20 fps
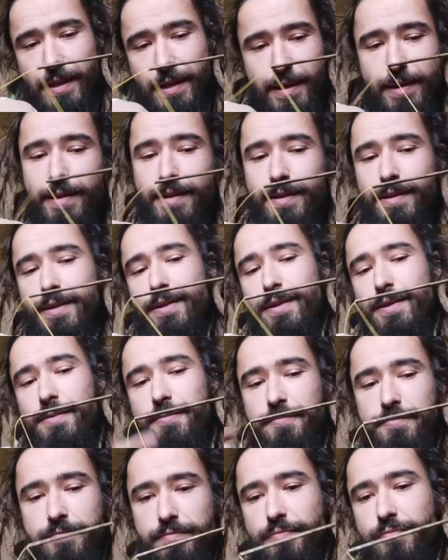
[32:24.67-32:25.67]
Because I
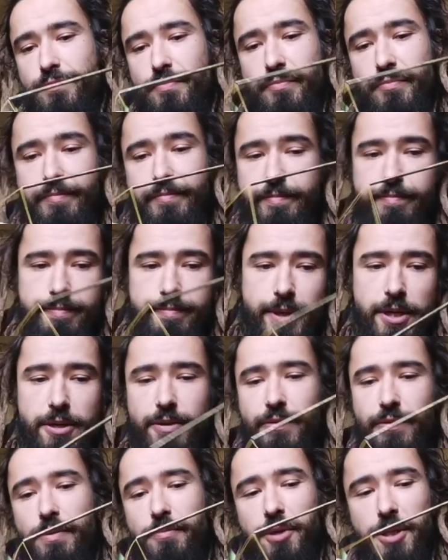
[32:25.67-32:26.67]
mean, you
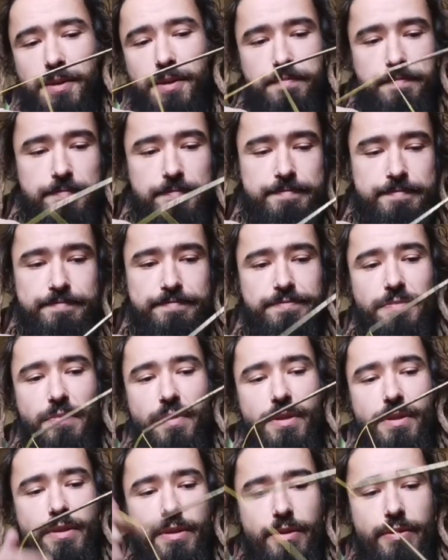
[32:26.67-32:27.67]
see, this stuff
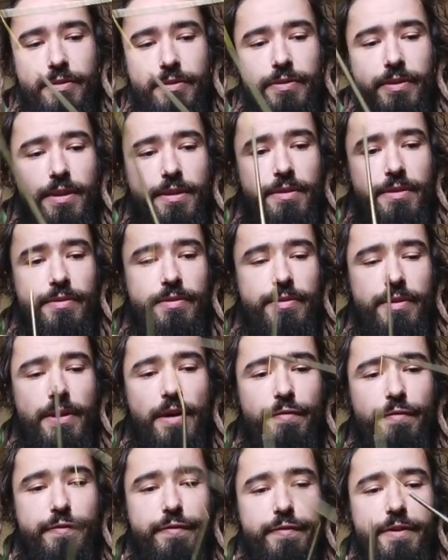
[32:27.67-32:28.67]
is
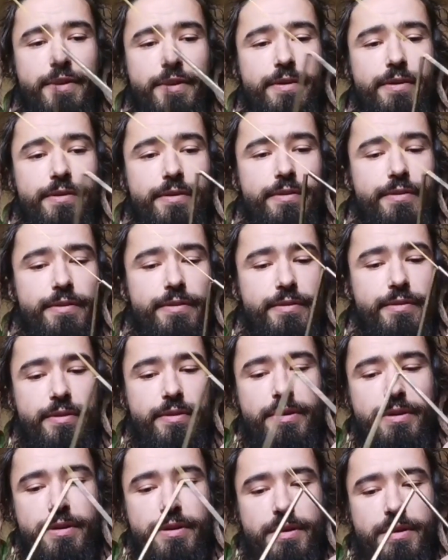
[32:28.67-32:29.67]
something
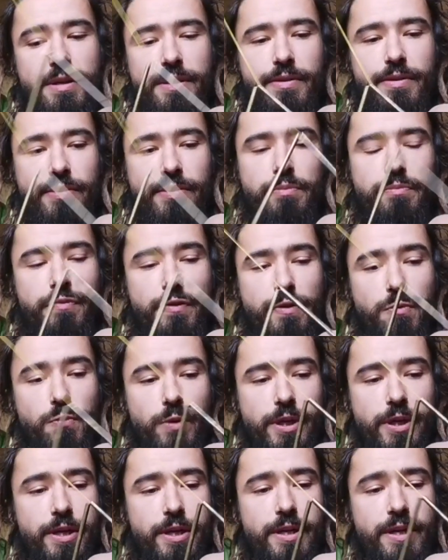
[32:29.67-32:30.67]
where,
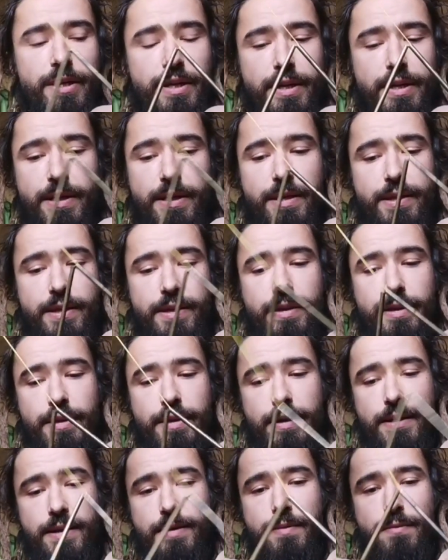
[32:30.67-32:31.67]

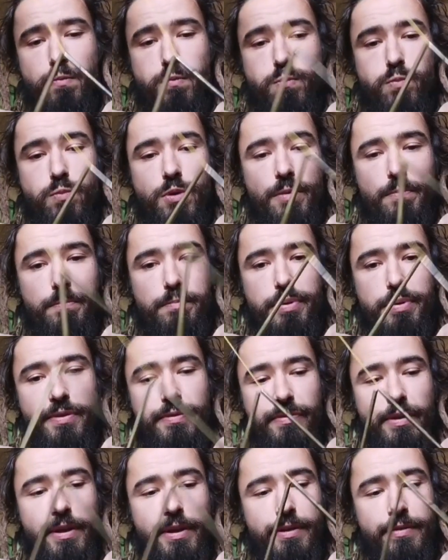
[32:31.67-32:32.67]
besides the fact that I'm
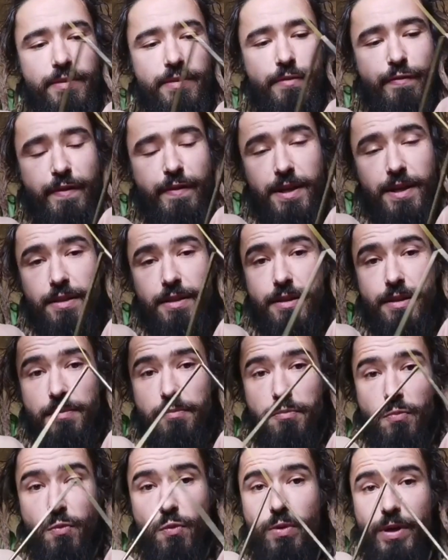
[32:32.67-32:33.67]
quite free to
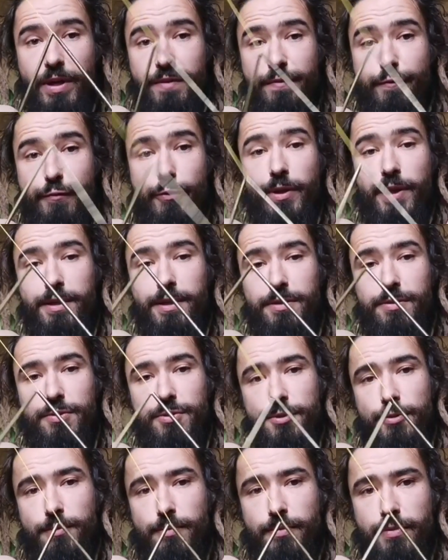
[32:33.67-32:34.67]
choose the the
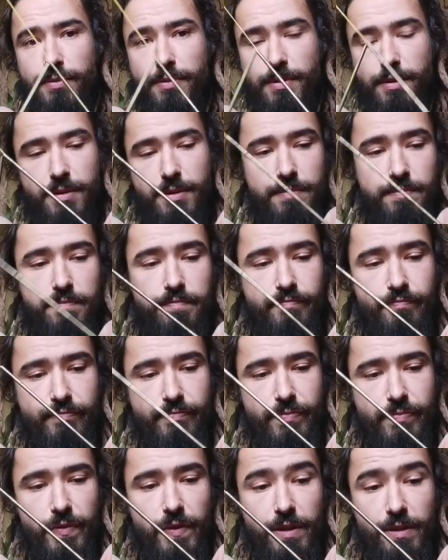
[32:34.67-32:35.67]
ingredients as I
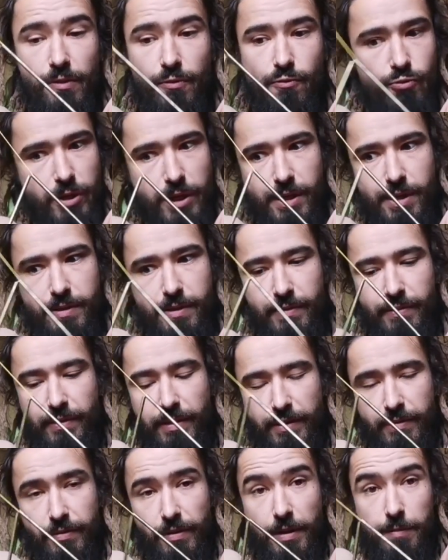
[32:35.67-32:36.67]
please, as,
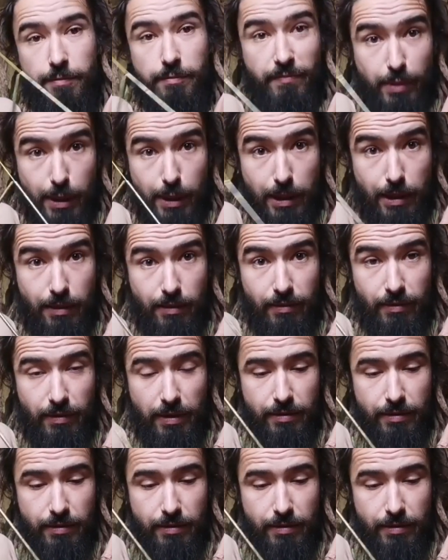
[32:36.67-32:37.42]
as I feel